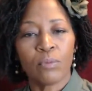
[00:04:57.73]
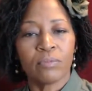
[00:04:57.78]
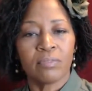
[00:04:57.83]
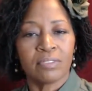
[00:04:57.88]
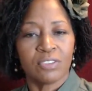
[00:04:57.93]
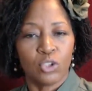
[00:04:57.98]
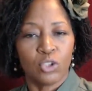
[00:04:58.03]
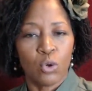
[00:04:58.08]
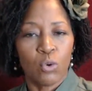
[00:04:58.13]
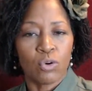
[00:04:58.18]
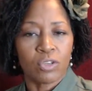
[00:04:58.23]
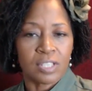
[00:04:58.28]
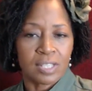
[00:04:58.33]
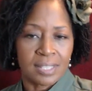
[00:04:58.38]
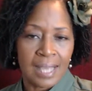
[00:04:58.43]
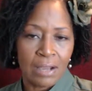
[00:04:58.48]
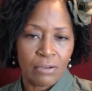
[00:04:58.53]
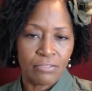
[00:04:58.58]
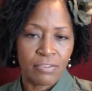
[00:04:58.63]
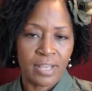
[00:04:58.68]
out your
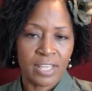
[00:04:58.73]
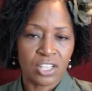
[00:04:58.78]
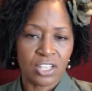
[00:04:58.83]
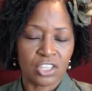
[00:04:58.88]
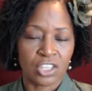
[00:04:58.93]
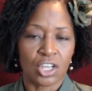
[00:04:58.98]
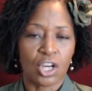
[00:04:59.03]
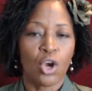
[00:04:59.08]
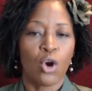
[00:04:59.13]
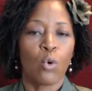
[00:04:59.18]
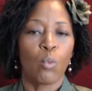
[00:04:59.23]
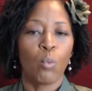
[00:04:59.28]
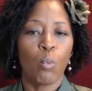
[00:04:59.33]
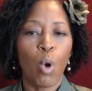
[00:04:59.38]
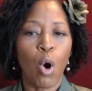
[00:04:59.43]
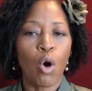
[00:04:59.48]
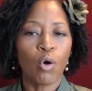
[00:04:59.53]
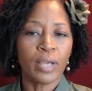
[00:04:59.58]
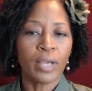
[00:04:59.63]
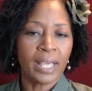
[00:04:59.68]
salvation.
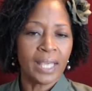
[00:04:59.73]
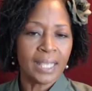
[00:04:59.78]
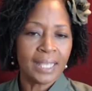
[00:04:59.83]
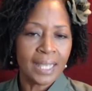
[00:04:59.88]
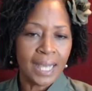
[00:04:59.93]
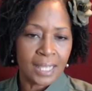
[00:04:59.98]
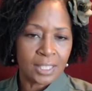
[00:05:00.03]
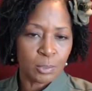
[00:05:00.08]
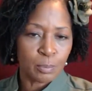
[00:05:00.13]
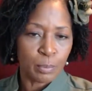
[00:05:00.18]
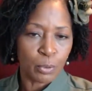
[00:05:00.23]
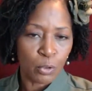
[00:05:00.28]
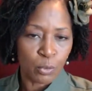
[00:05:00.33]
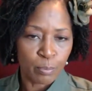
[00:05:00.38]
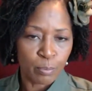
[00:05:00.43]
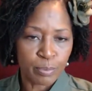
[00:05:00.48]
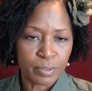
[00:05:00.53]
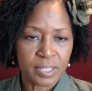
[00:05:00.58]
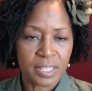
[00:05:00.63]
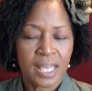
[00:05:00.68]
Walk in God's
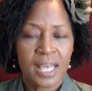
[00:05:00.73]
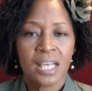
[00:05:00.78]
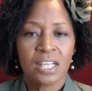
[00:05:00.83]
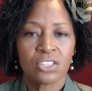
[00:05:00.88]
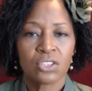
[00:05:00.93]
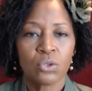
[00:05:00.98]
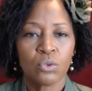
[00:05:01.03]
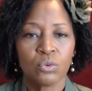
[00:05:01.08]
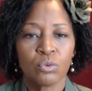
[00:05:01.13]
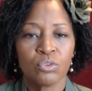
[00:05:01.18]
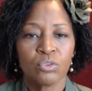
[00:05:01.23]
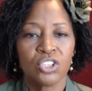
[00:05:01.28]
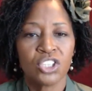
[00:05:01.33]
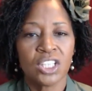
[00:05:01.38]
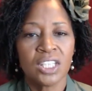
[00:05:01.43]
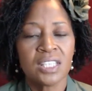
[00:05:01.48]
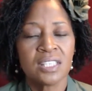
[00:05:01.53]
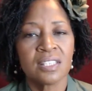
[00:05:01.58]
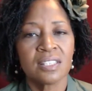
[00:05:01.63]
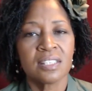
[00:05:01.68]
purpose. So
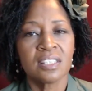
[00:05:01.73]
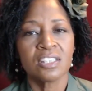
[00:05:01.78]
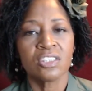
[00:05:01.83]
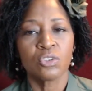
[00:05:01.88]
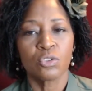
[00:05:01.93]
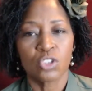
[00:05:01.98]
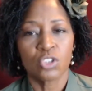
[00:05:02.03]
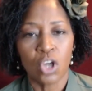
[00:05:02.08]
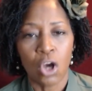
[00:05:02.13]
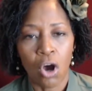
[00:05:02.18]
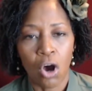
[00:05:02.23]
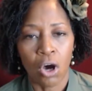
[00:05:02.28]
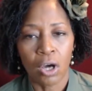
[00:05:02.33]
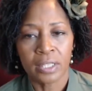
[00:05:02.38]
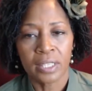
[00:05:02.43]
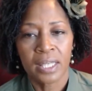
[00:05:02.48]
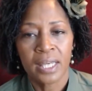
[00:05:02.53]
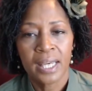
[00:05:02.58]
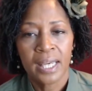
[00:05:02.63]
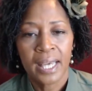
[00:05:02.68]
Jesus is
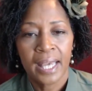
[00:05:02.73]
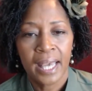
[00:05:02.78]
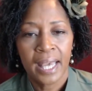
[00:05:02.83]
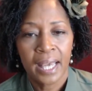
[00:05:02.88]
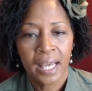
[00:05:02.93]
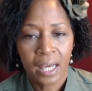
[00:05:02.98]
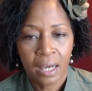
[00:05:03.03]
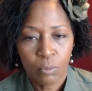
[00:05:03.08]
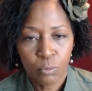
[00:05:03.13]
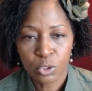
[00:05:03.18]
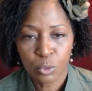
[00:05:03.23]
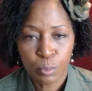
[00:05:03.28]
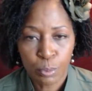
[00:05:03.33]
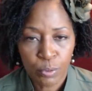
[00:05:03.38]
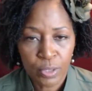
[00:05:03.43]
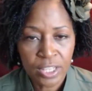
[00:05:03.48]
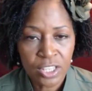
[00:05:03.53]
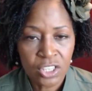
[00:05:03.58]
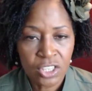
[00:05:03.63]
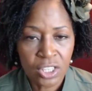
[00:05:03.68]
taught, uh, was
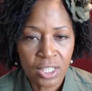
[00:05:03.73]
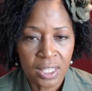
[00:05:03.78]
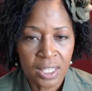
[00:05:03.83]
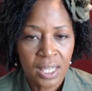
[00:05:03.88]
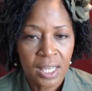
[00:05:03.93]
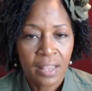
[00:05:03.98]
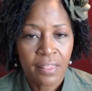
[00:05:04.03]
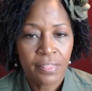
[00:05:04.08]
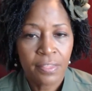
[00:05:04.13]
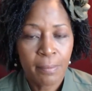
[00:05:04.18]
preaching